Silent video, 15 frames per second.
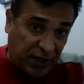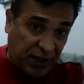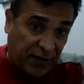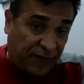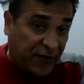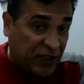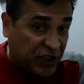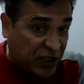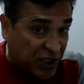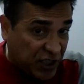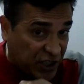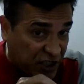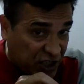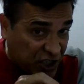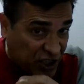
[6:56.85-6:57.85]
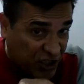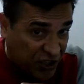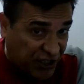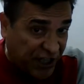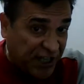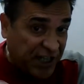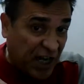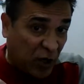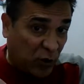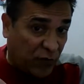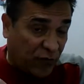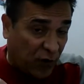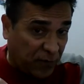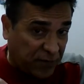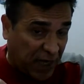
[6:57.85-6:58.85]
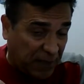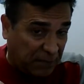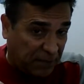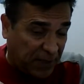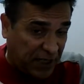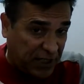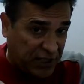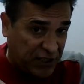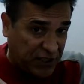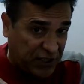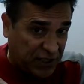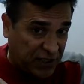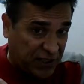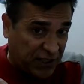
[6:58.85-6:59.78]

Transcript: which stringed out from that place,